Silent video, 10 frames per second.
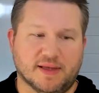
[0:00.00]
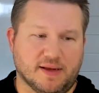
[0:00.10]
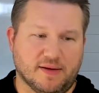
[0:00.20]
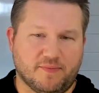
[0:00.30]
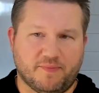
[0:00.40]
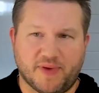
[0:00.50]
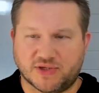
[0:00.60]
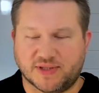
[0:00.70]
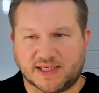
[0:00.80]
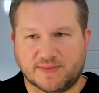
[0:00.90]
the
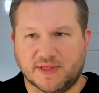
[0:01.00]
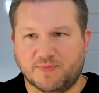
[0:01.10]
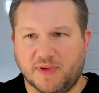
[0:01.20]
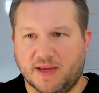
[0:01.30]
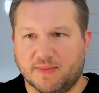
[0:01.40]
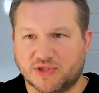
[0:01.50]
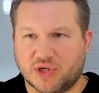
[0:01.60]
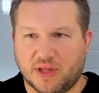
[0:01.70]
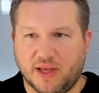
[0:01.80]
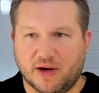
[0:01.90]
patient estimates being much
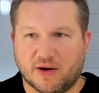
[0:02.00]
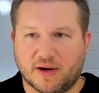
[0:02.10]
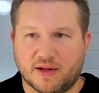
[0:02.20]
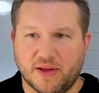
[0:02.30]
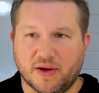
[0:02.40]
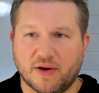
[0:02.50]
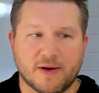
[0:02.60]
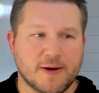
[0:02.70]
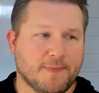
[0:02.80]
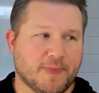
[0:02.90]
cleaner and clearer,